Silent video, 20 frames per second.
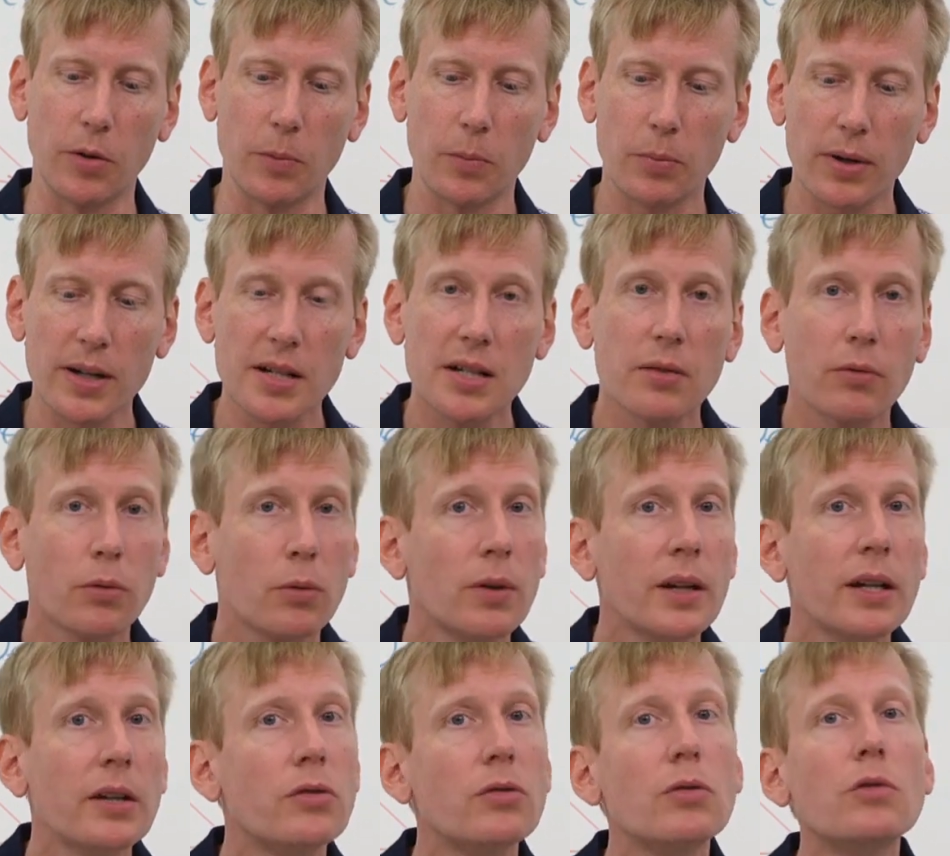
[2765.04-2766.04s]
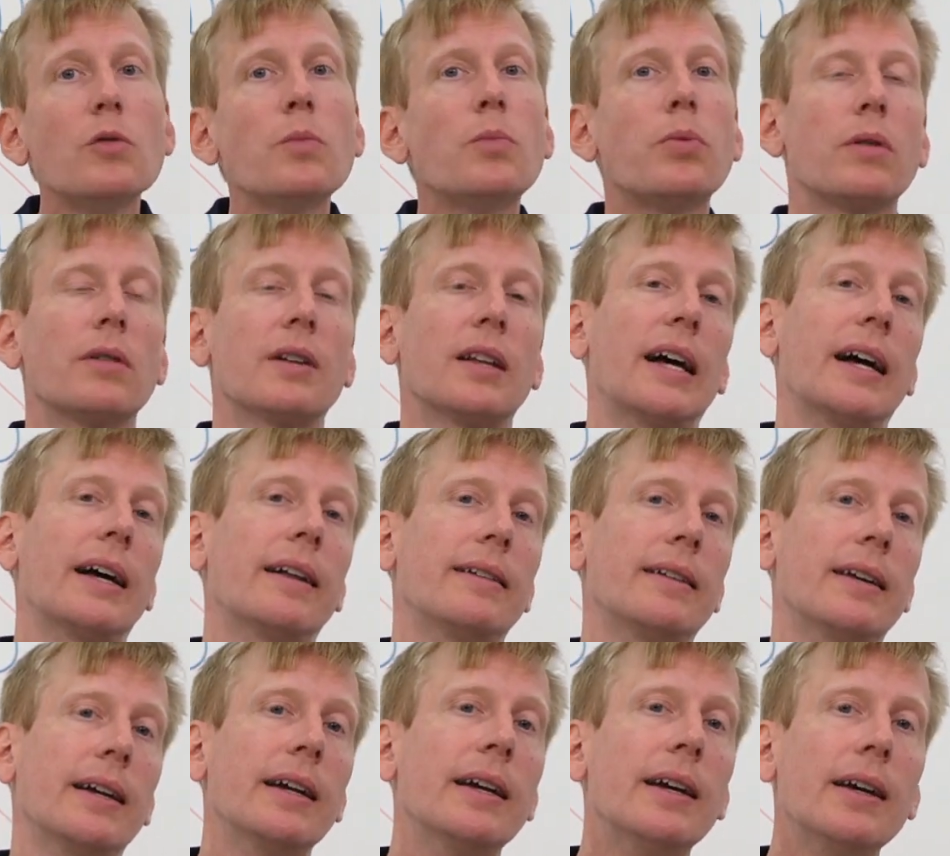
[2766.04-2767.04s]
or a price of only 2 per
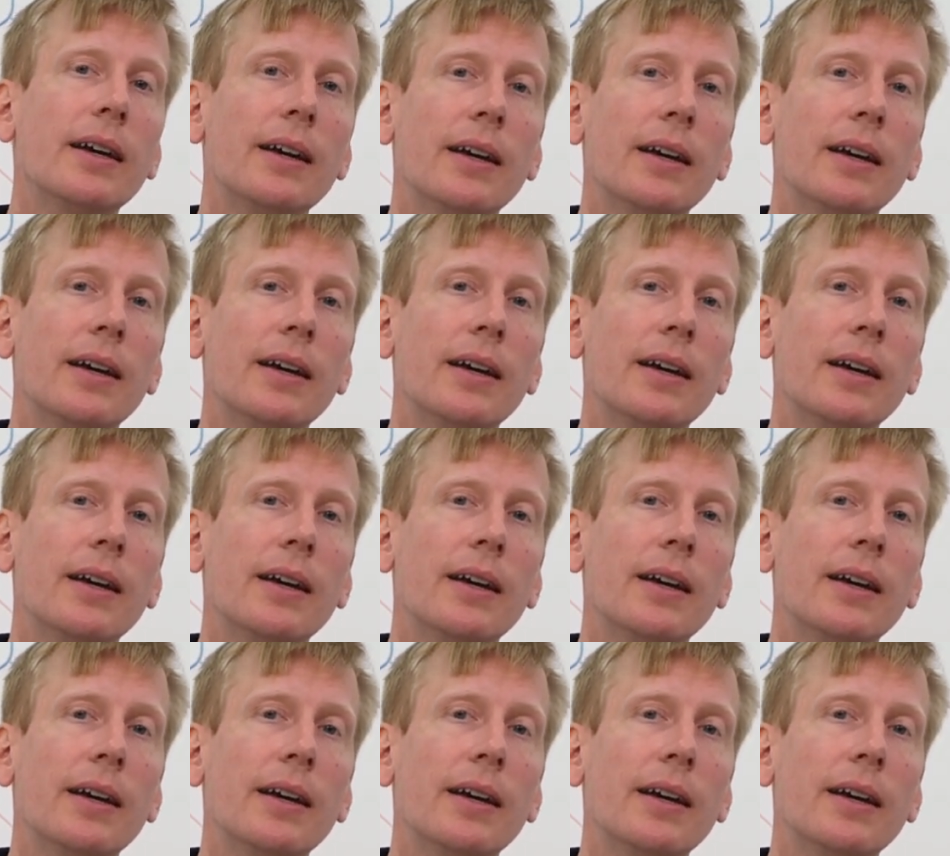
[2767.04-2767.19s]
latte.